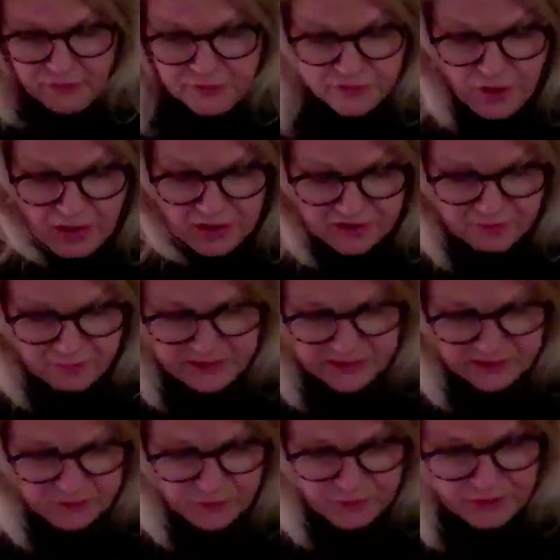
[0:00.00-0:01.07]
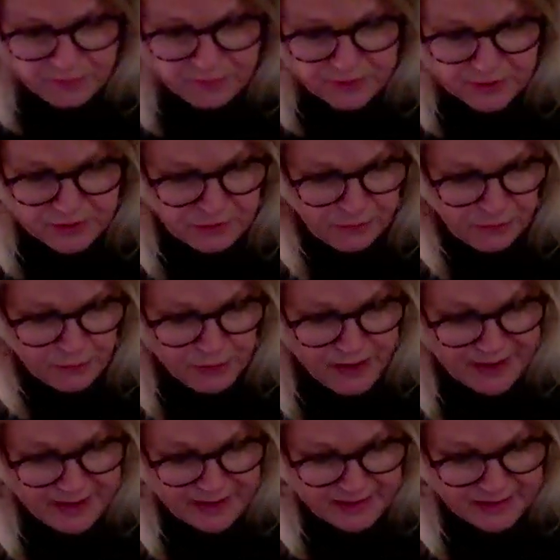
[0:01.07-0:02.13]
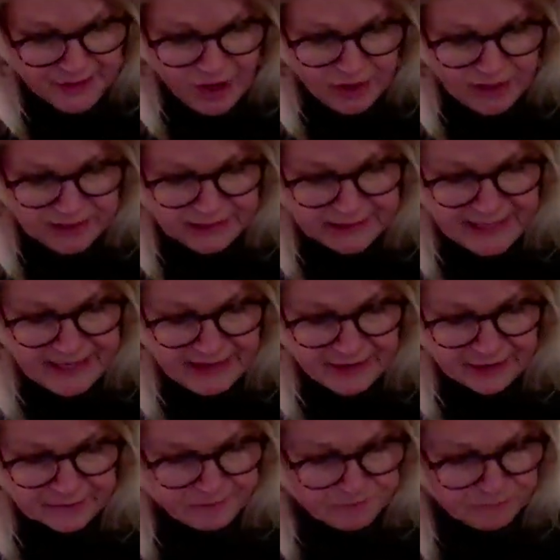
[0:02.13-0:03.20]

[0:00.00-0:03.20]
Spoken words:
the sauce because we're adding garlic later.